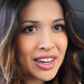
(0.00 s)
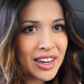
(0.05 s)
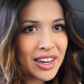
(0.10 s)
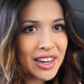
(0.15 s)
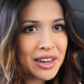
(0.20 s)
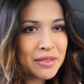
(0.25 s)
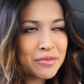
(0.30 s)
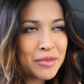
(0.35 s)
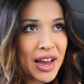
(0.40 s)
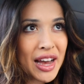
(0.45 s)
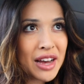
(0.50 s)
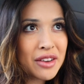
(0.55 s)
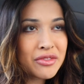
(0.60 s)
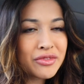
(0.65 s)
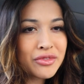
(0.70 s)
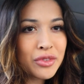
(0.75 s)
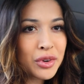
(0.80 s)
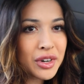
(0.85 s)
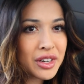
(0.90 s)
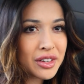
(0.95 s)
I have
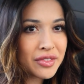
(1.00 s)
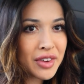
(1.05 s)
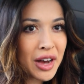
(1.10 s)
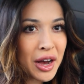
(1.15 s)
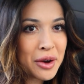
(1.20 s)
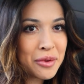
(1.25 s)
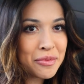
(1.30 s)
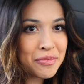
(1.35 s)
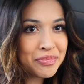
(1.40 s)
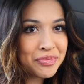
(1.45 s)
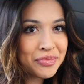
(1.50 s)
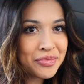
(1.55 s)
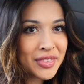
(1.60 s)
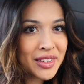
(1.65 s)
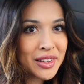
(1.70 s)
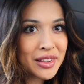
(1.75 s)
four of them,